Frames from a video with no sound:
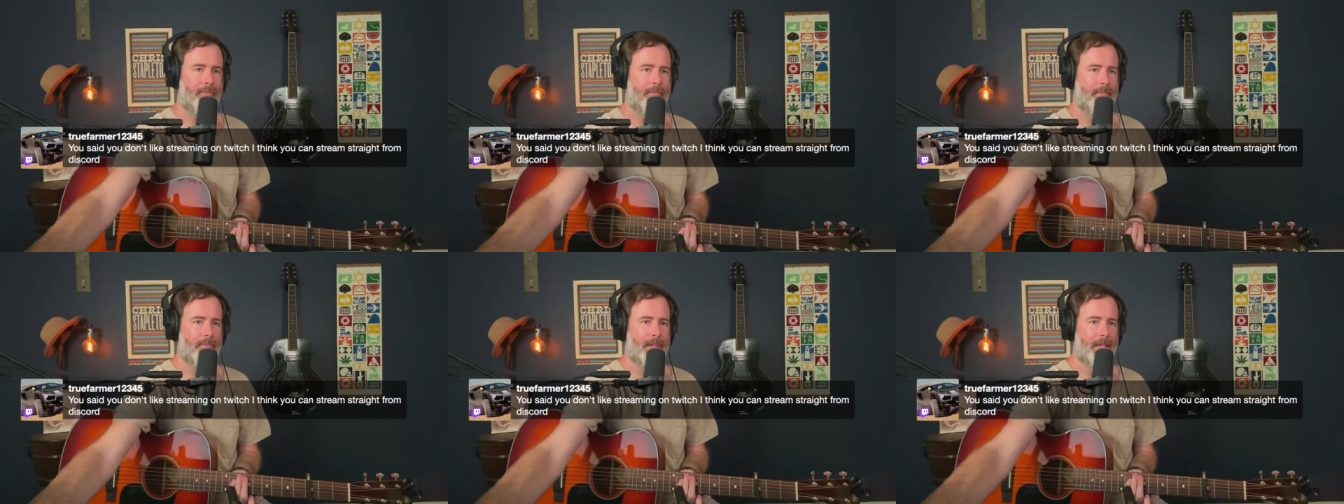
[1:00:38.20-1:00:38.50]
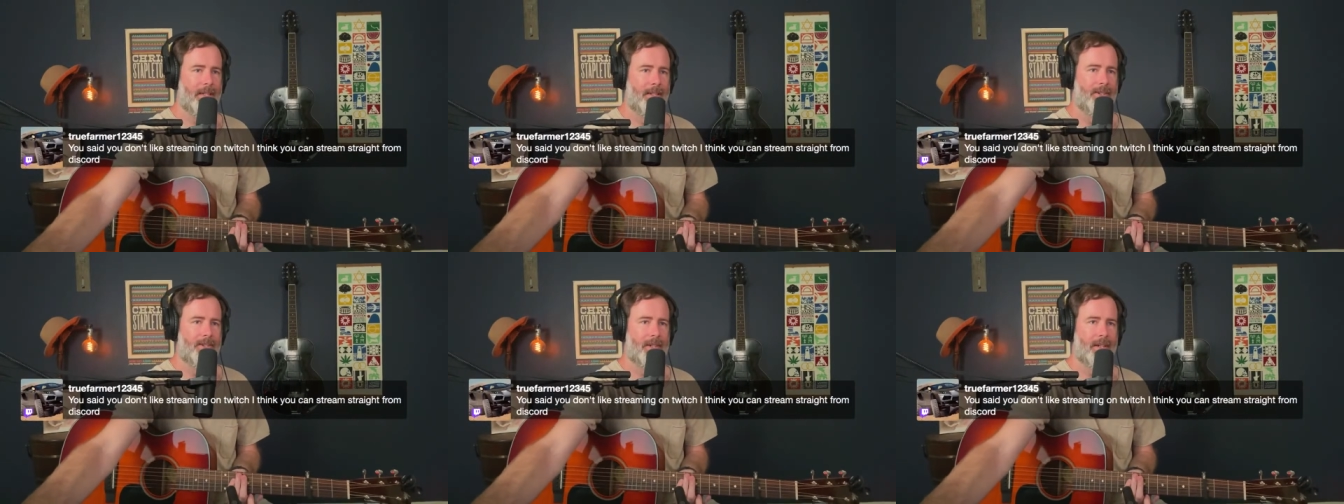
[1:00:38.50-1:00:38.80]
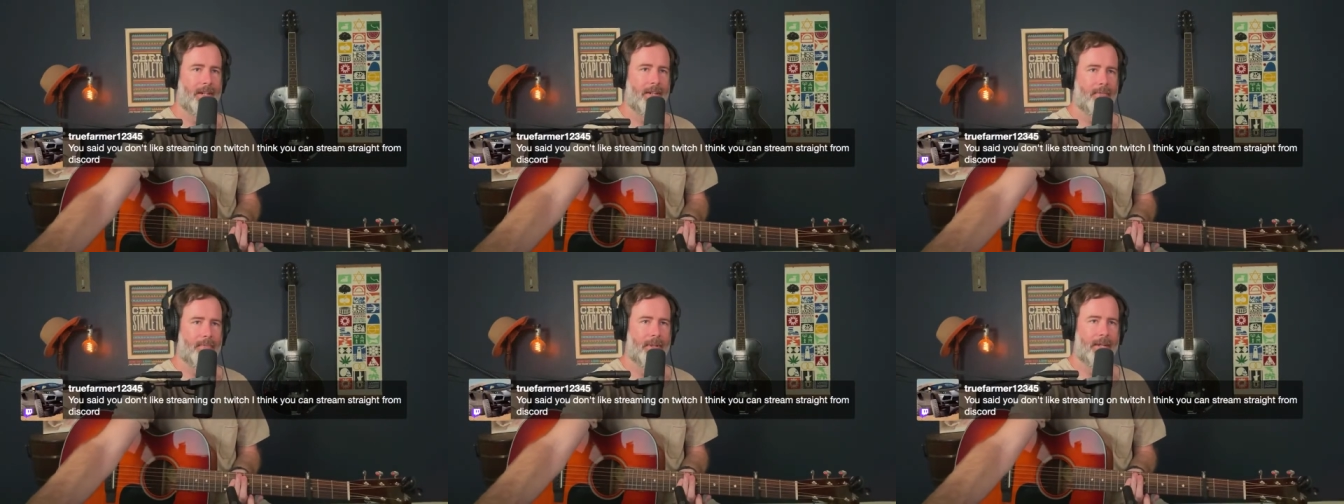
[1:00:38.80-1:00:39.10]
me and
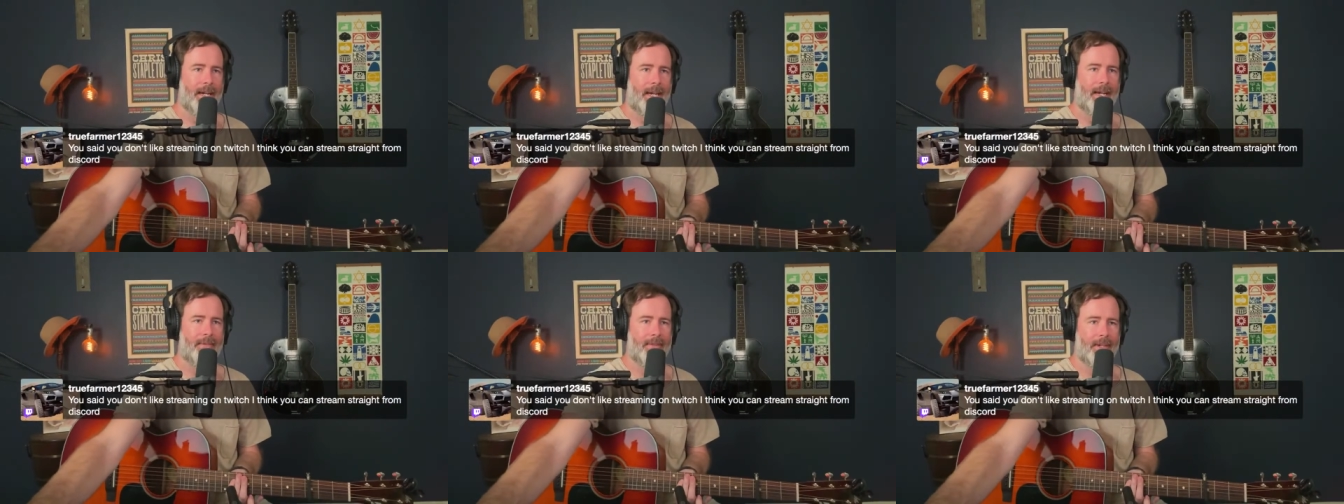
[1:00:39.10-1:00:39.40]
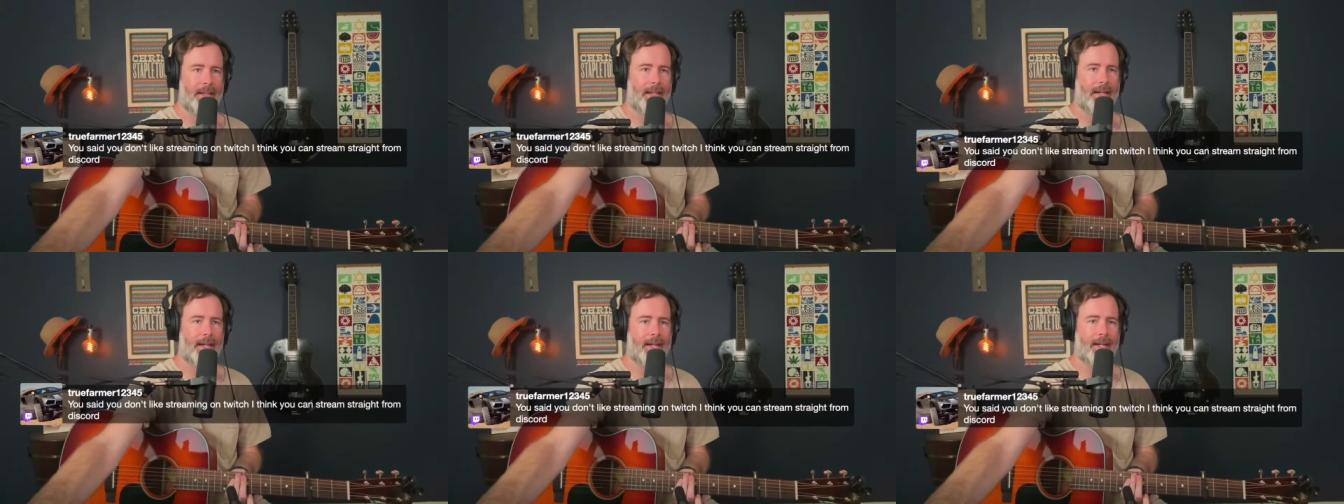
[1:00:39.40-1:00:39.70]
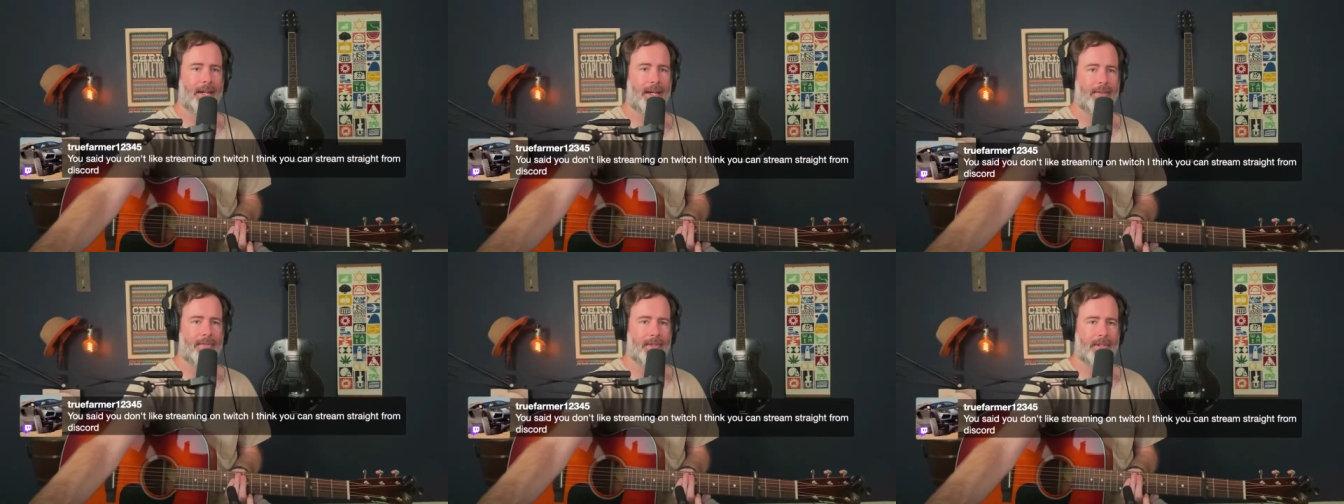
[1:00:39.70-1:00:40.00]
Chuck have been having a lot of
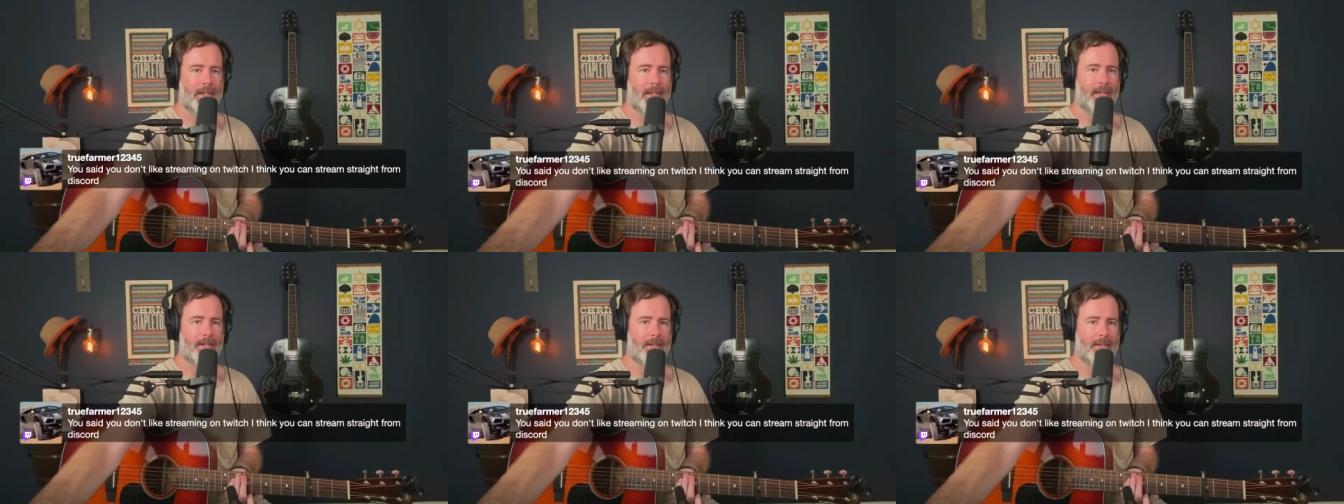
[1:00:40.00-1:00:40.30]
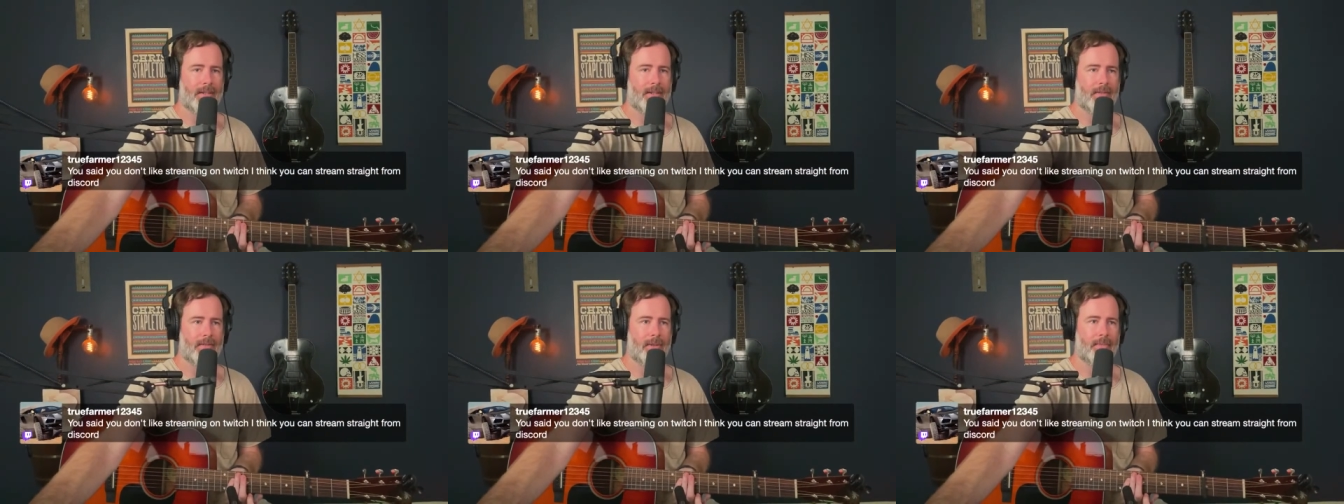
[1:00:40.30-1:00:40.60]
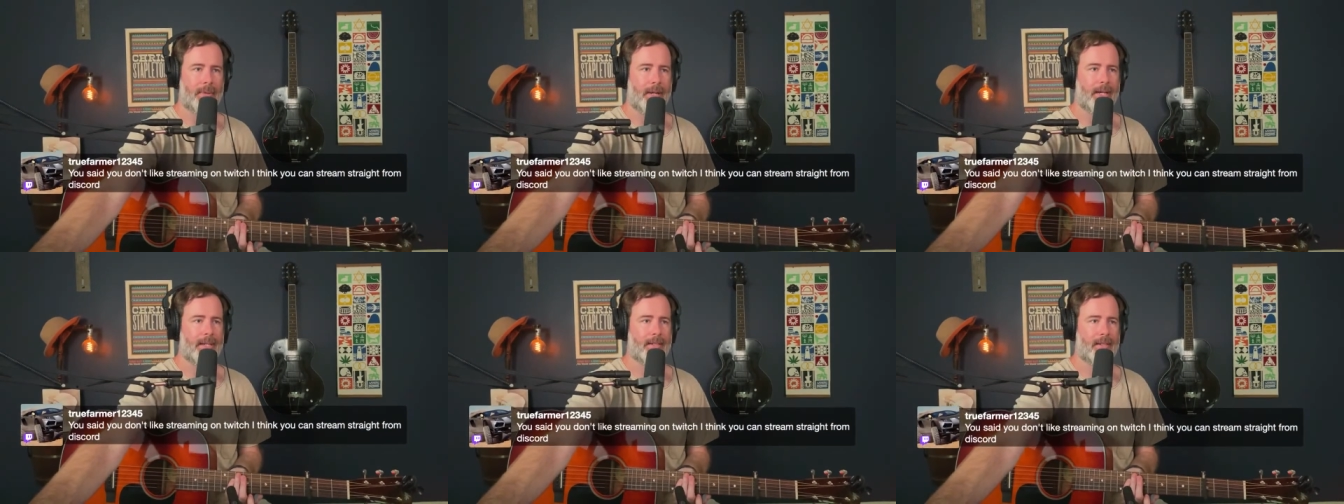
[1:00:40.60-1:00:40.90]
conversations over the
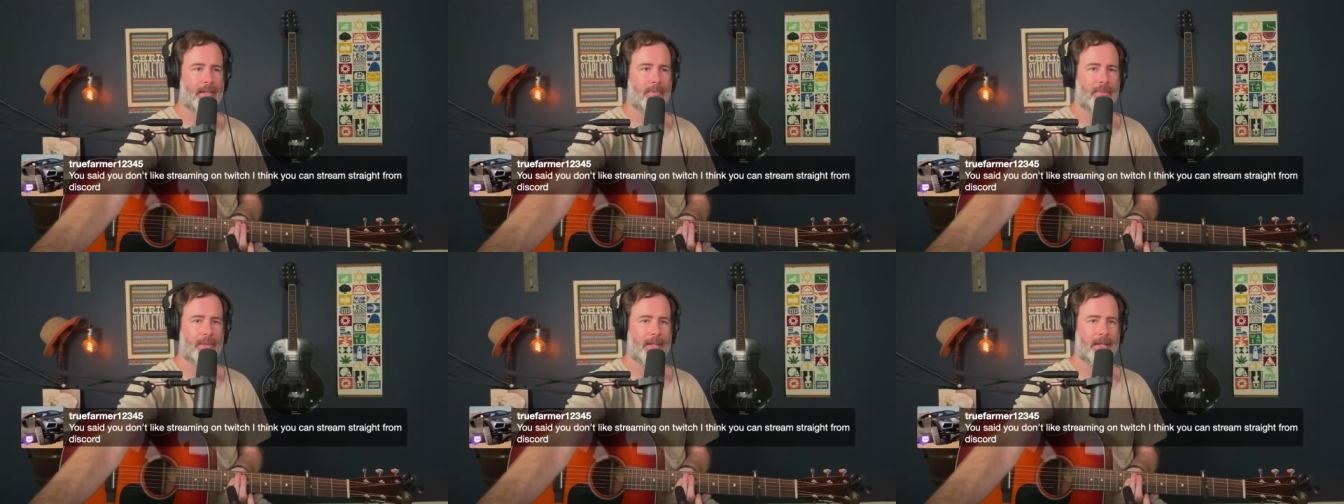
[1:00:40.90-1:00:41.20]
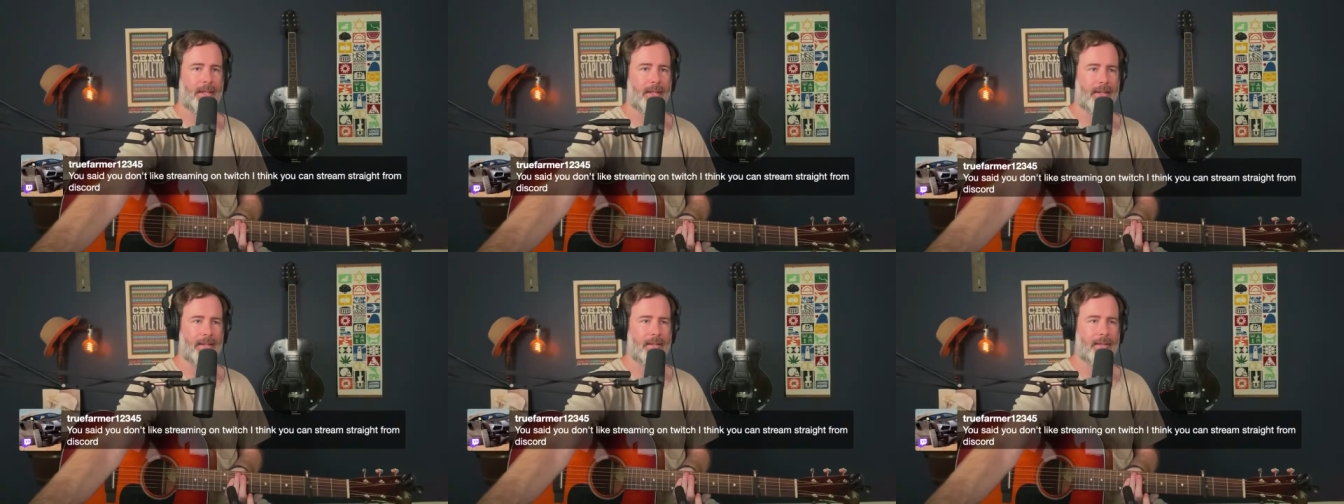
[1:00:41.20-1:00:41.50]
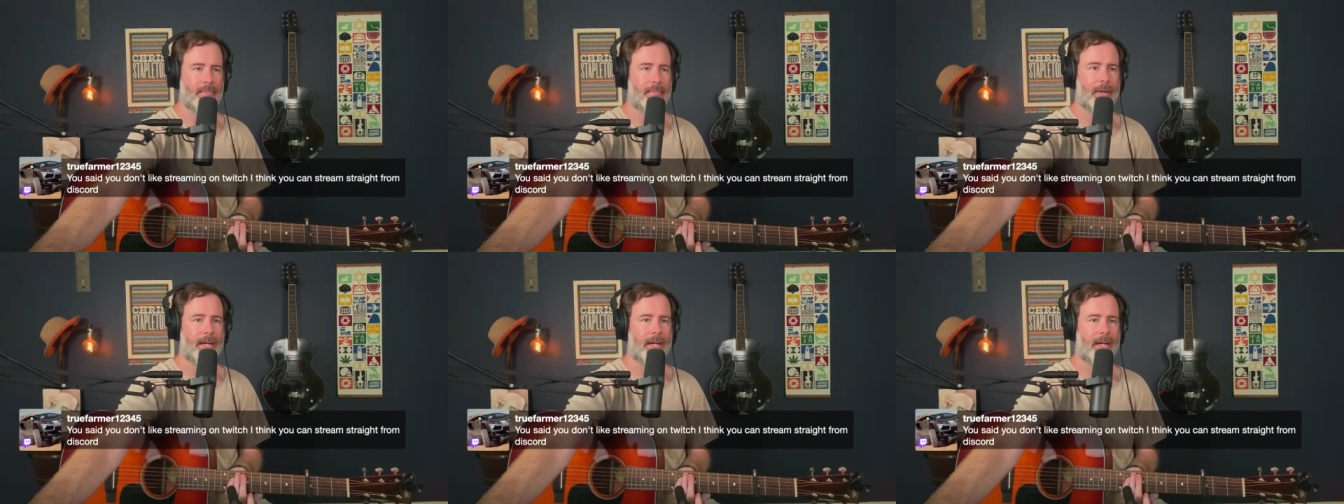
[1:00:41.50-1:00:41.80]
past couple of days
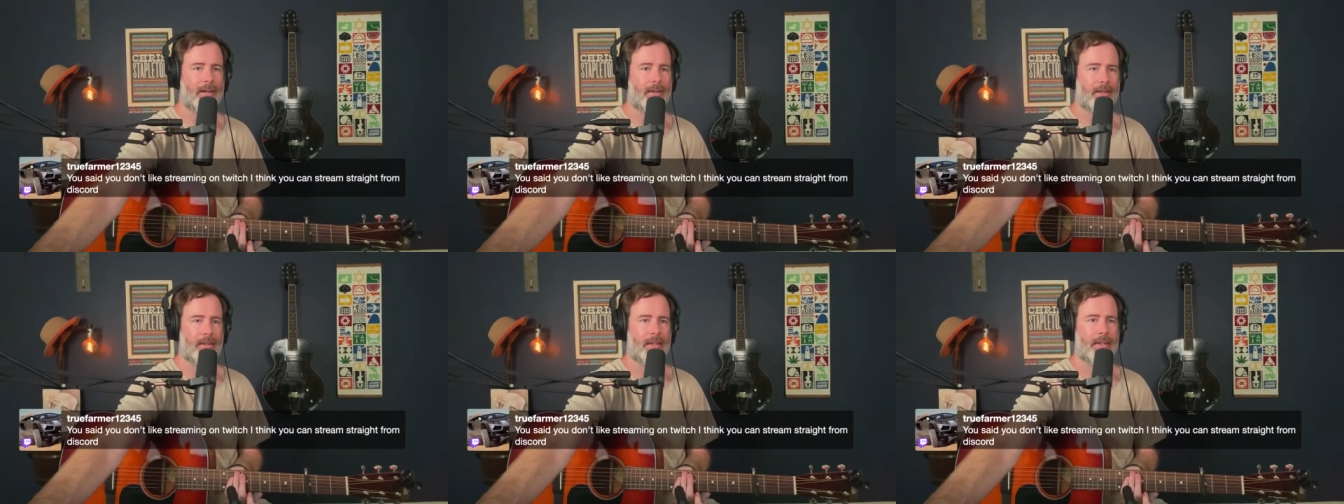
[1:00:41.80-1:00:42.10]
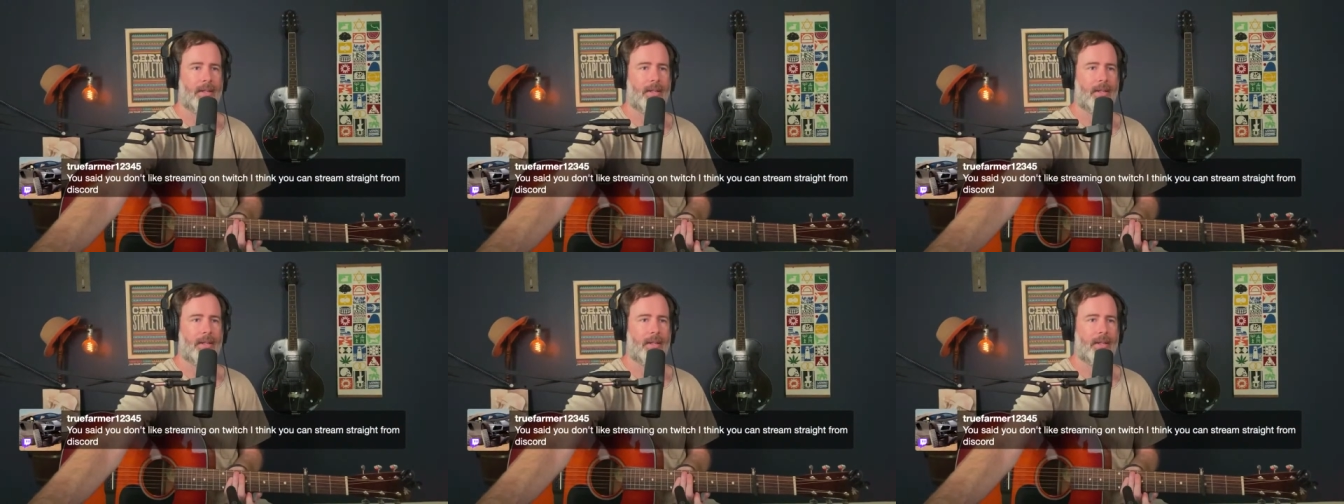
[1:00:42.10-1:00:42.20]
about